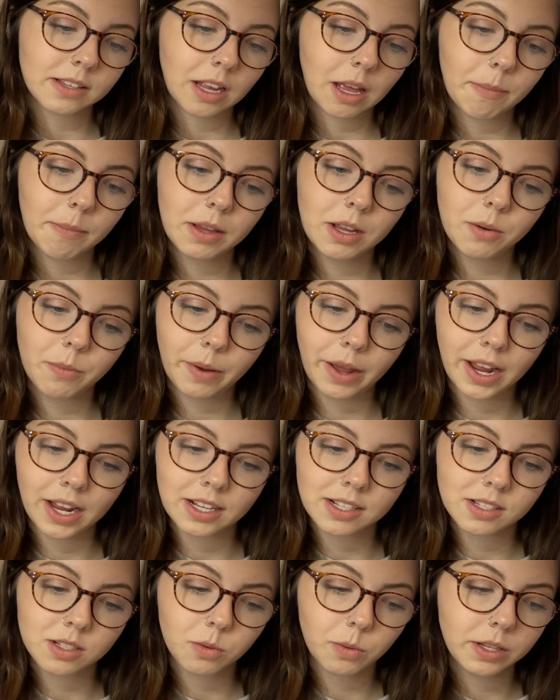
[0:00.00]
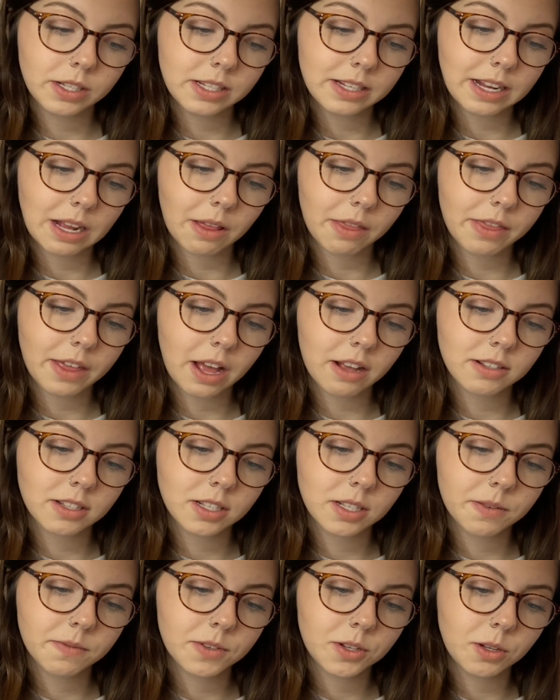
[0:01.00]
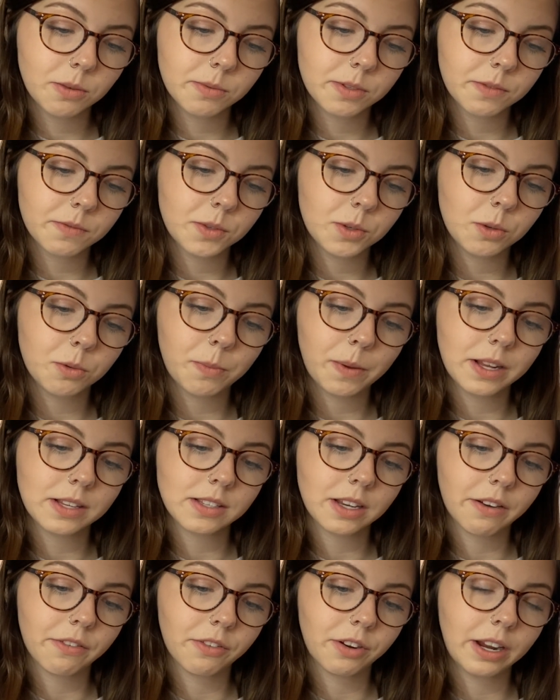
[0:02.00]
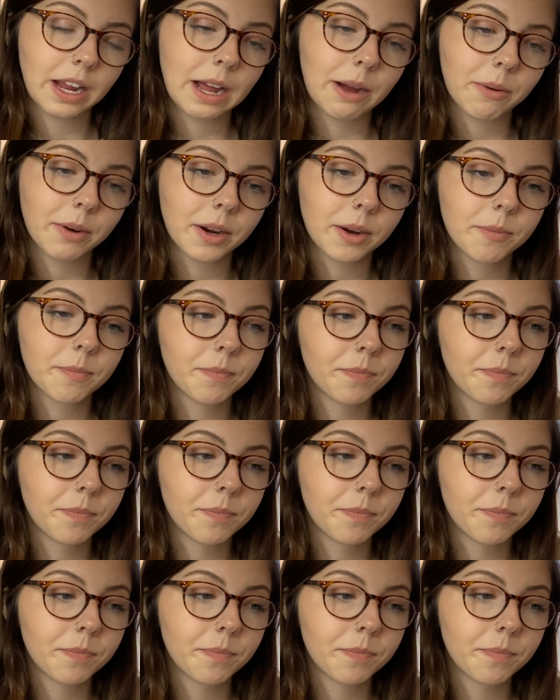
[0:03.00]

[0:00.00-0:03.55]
humming away, squeezing out thousands of tubes of toothpaste every hour.